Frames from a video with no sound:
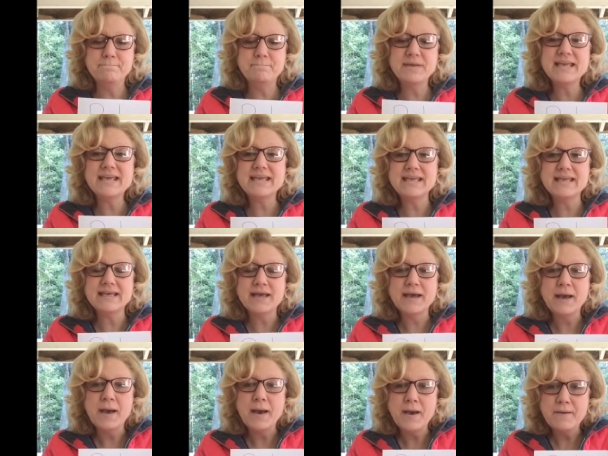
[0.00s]
B,
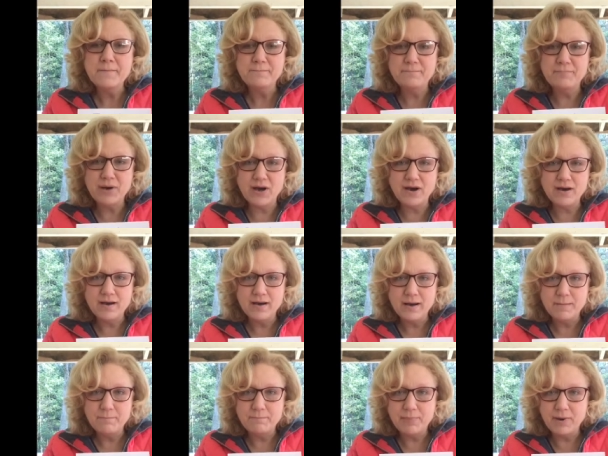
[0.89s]
b,
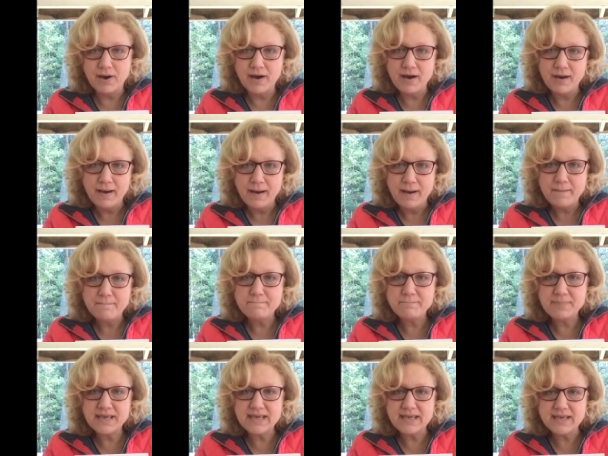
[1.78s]
b,
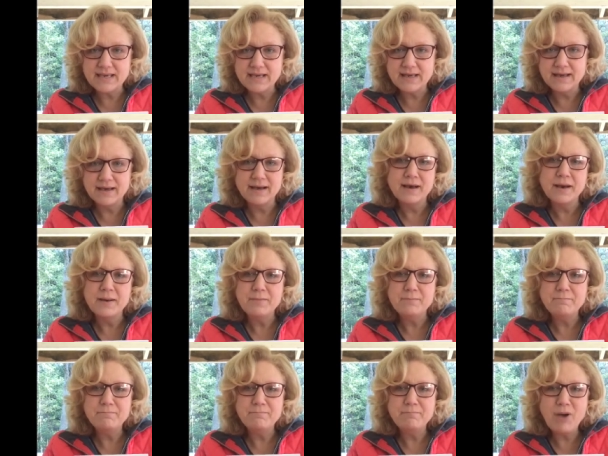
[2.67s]
B.
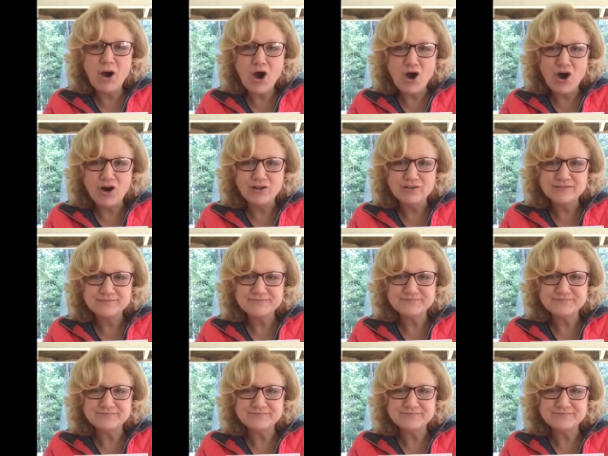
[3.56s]
Ball.